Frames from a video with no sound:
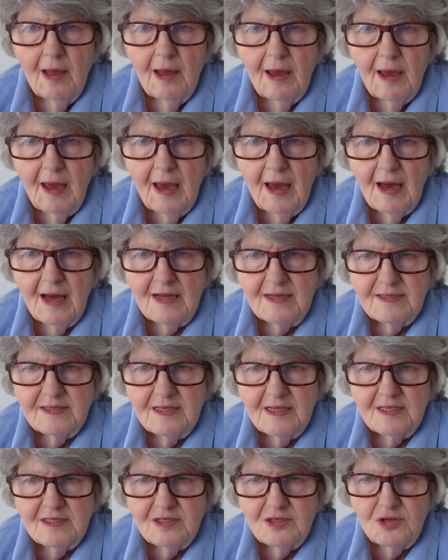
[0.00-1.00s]
Yes,
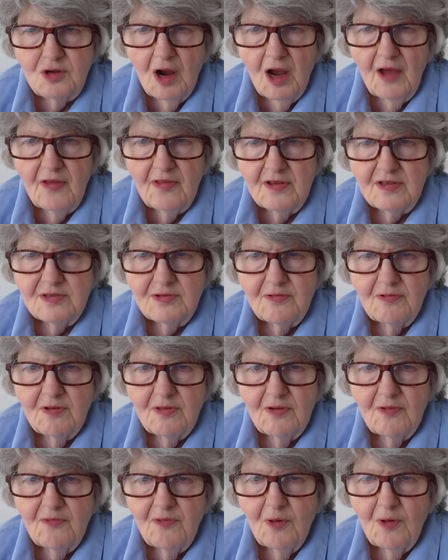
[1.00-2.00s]
let's try this for
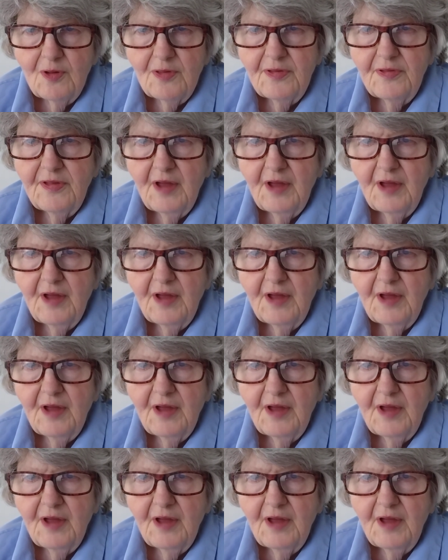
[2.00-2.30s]
the 4th